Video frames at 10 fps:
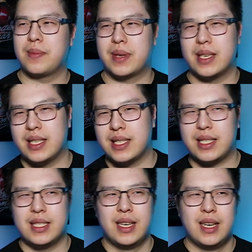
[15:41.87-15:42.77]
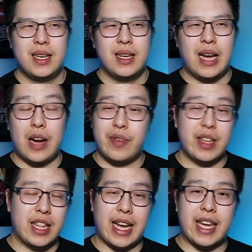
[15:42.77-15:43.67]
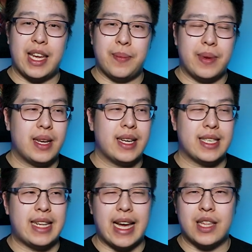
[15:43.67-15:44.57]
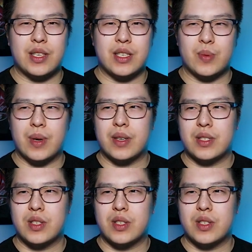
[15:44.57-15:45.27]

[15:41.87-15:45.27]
because um, I really like him as an actor as well.